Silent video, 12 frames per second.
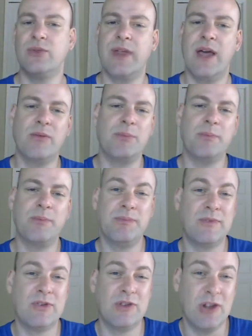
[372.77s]
without
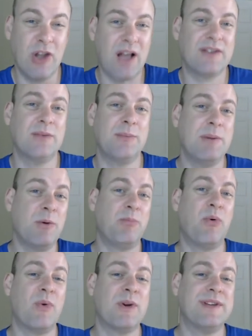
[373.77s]
lots of people
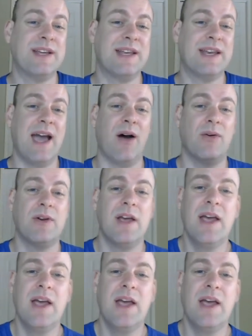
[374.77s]
pointing it out,